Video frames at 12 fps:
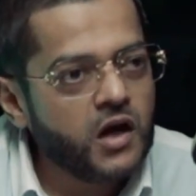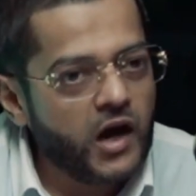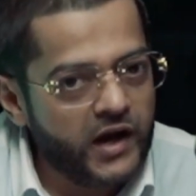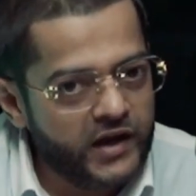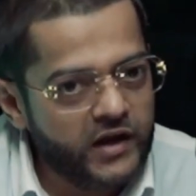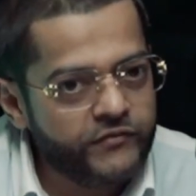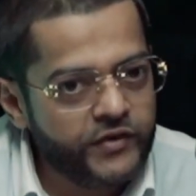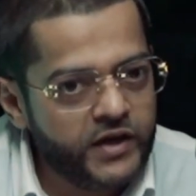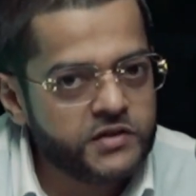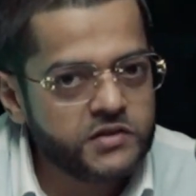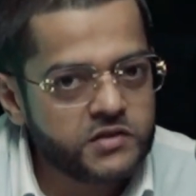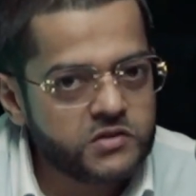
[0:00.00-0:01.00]
I have
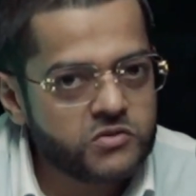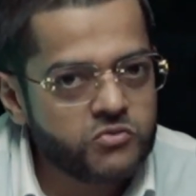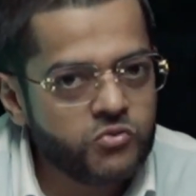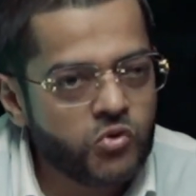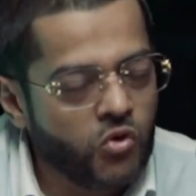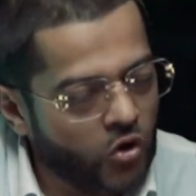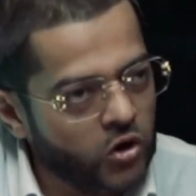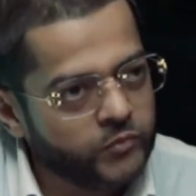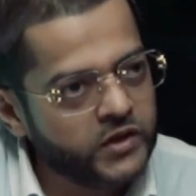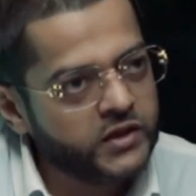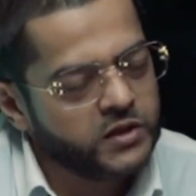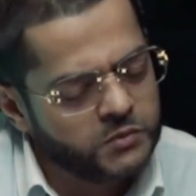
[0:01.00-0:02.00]
agents who call
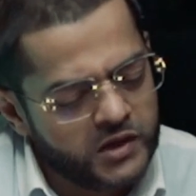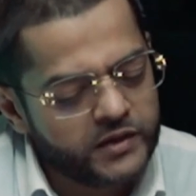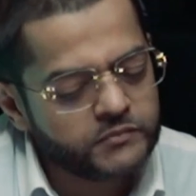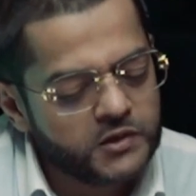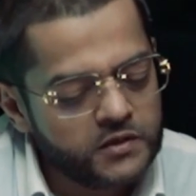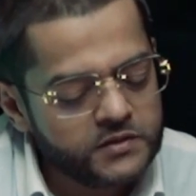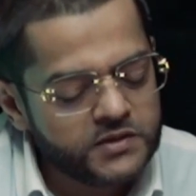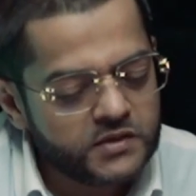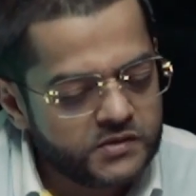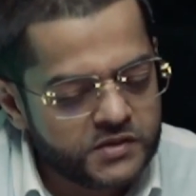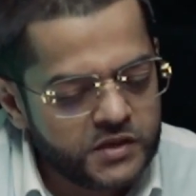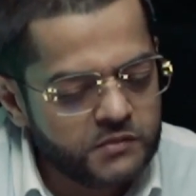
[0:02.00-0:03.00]
me and they be like,
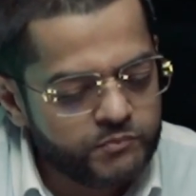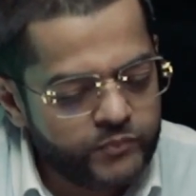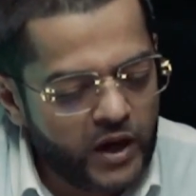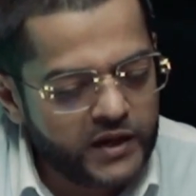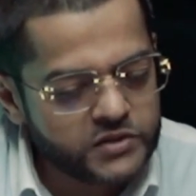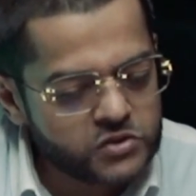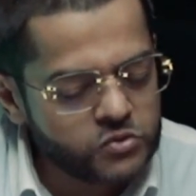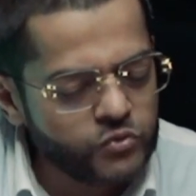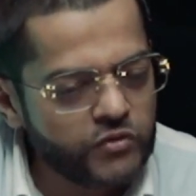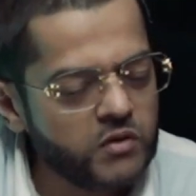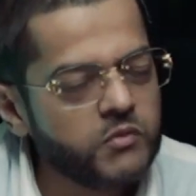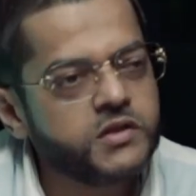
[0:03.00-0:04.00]
Z, past
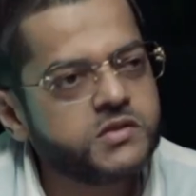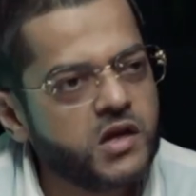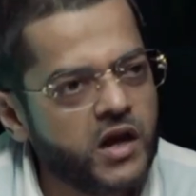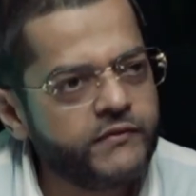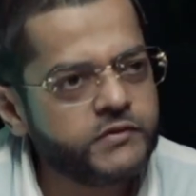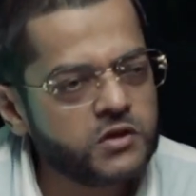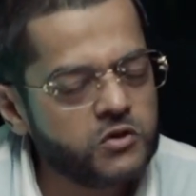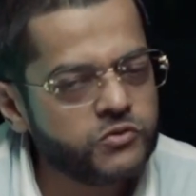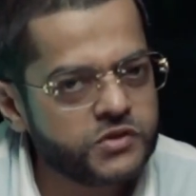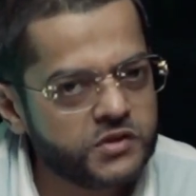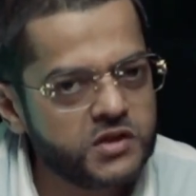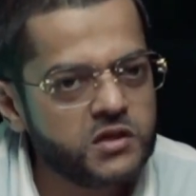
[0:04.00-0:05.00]
2-3 months I haven't
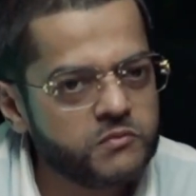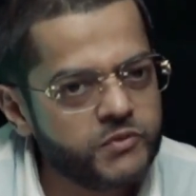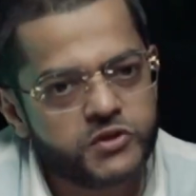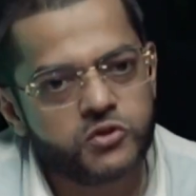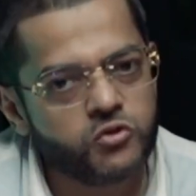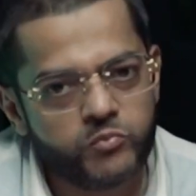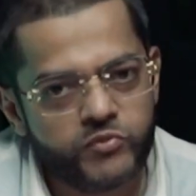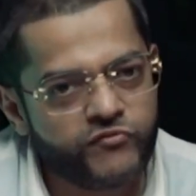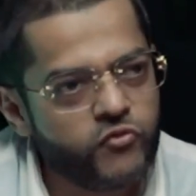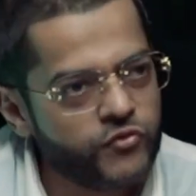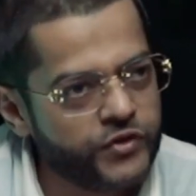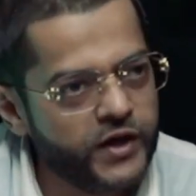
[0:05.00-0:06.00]
closed a deal, but
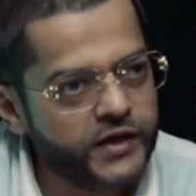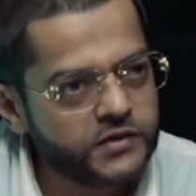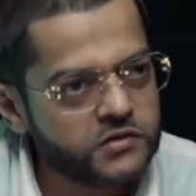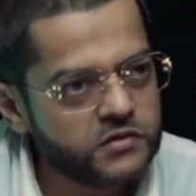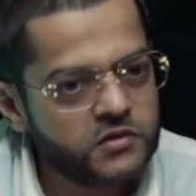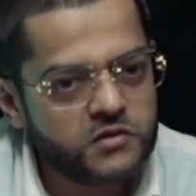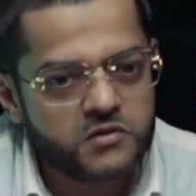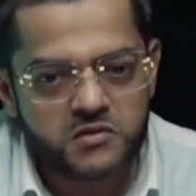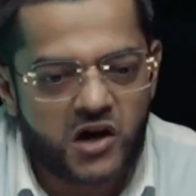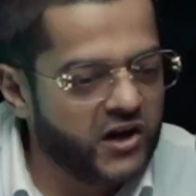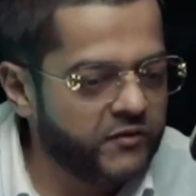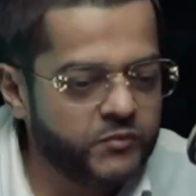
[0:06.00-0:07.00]
before that
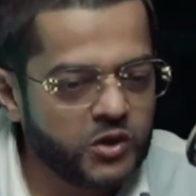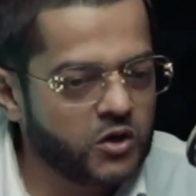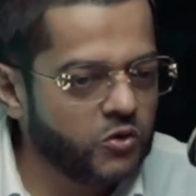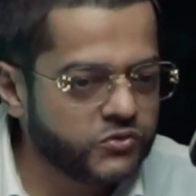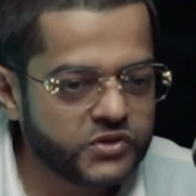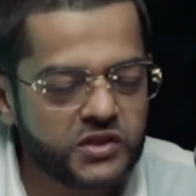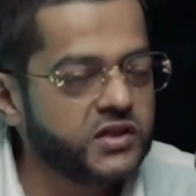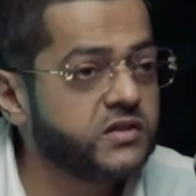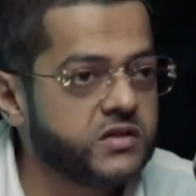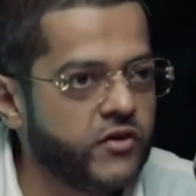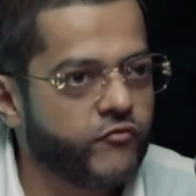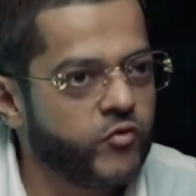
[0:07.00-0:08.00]
I have been closing
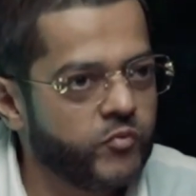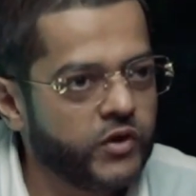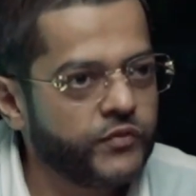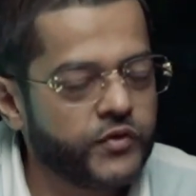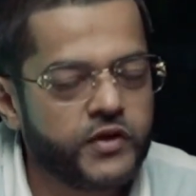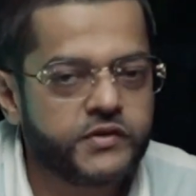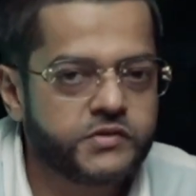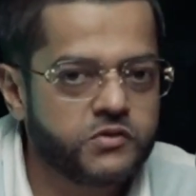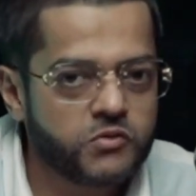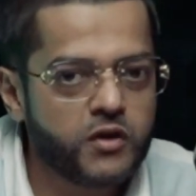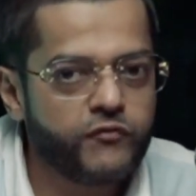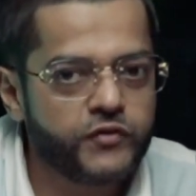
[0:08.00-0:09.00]
deals every month. And I say,
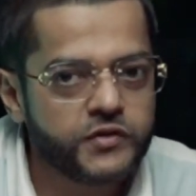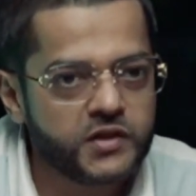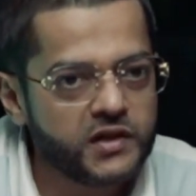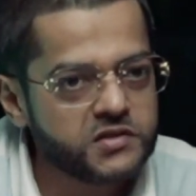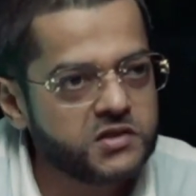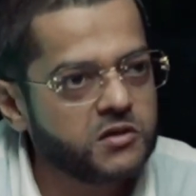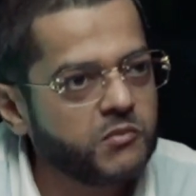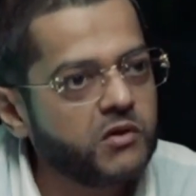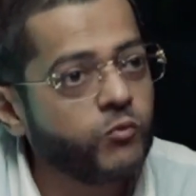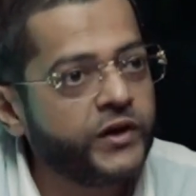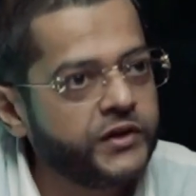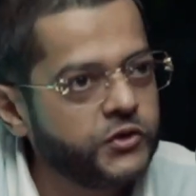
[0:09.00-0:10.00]
okay, fantastic,
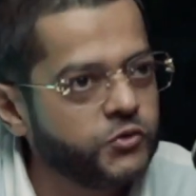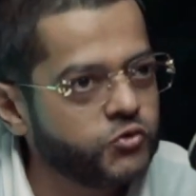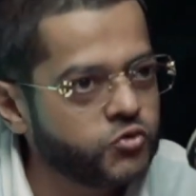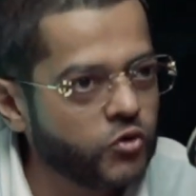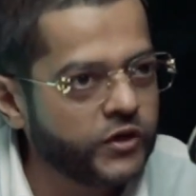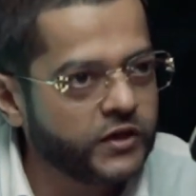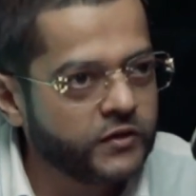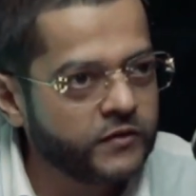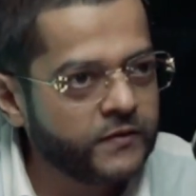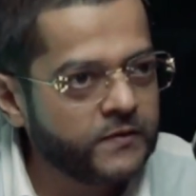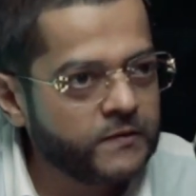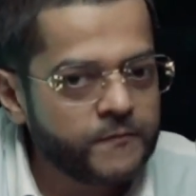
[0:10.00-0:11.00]
man. When did you join?
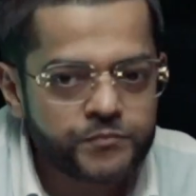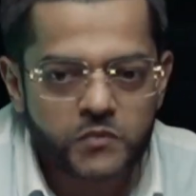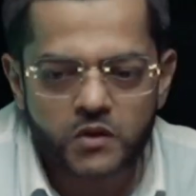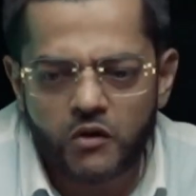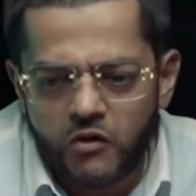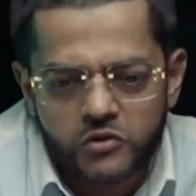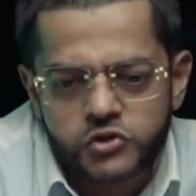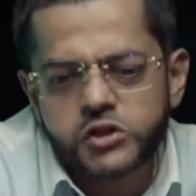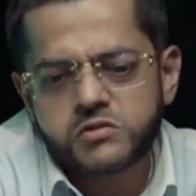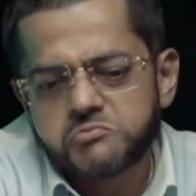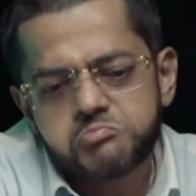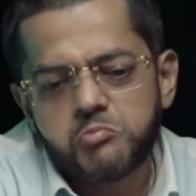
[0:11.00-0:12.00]
Oh,
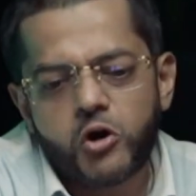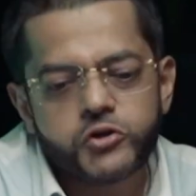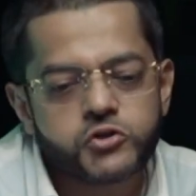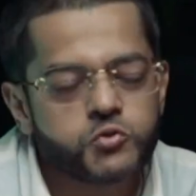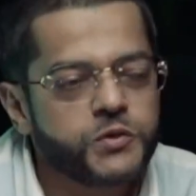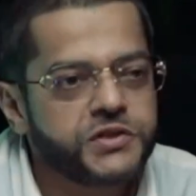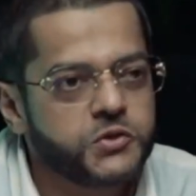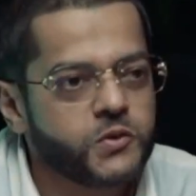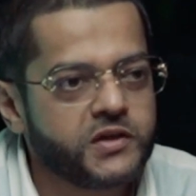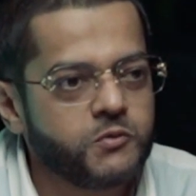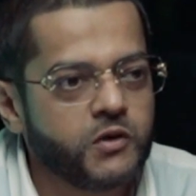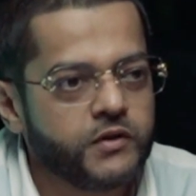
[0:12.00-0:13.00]
just March
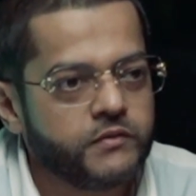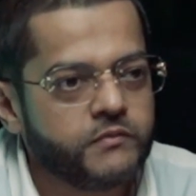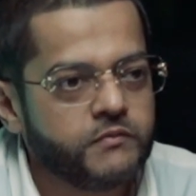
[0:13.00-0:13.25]
2021.